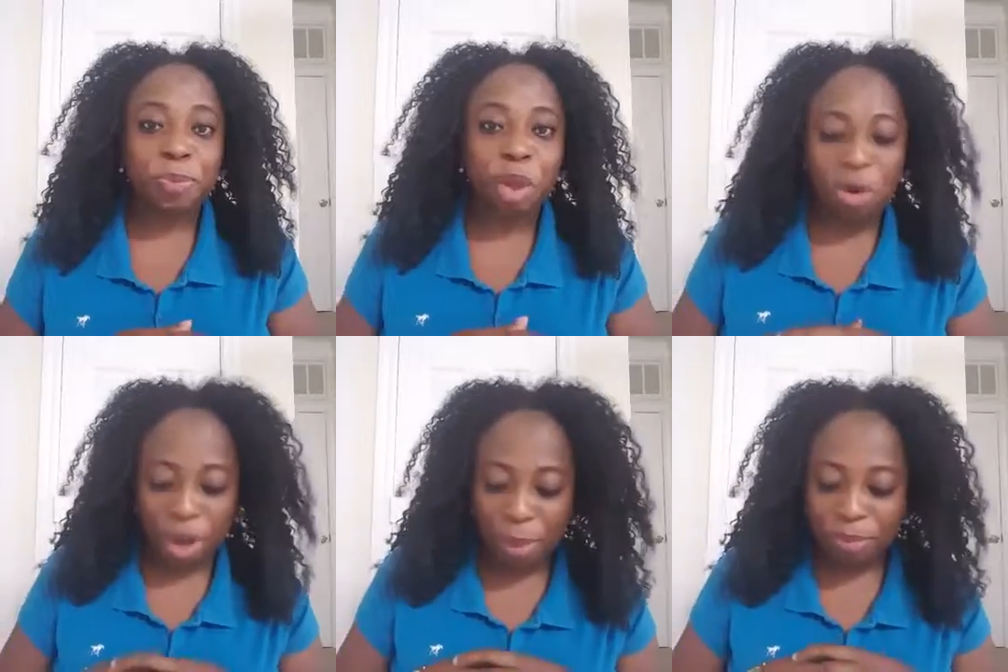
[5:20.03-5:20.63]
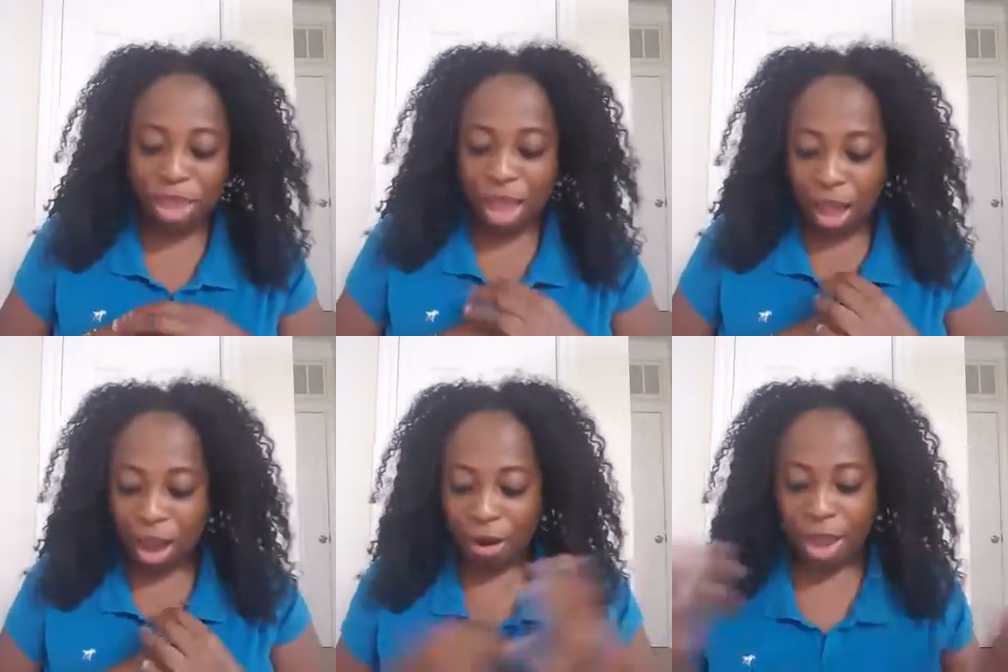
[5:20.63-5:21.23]
All right.
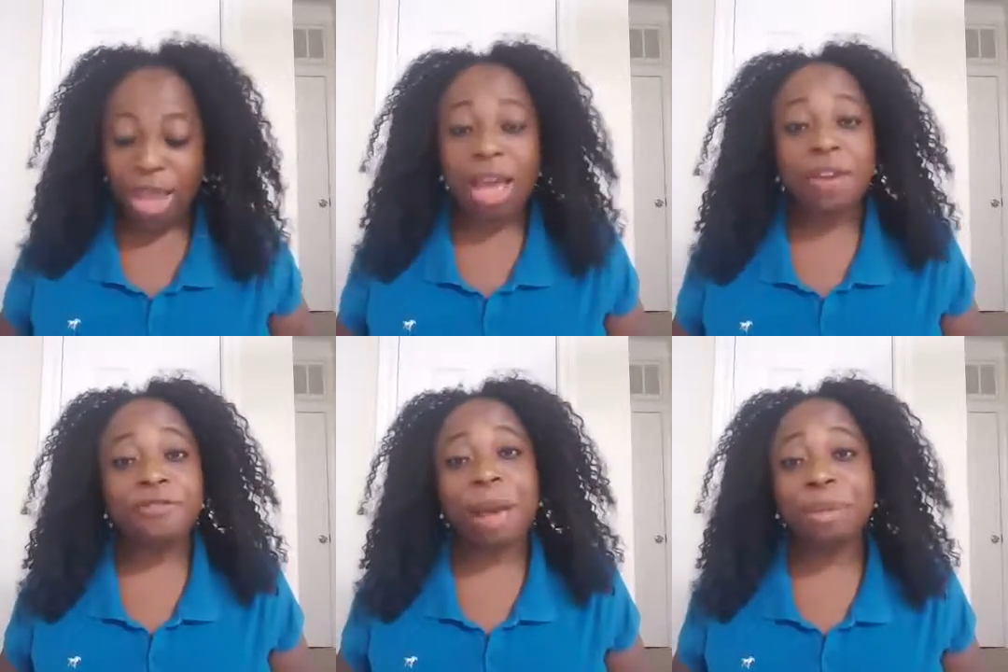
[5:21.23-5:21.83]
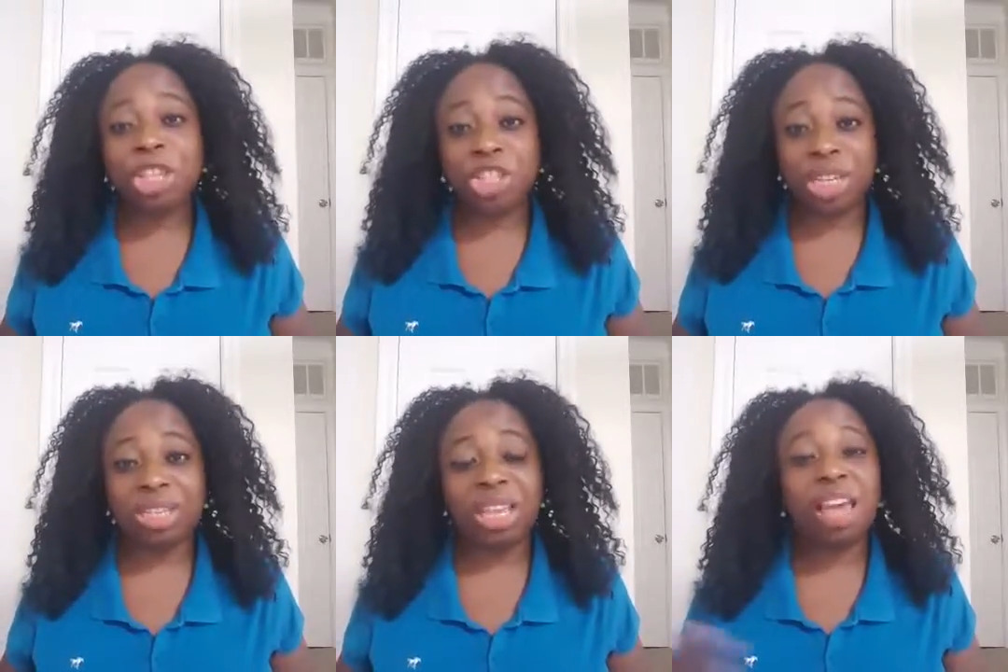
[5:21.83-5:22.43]
Family genes.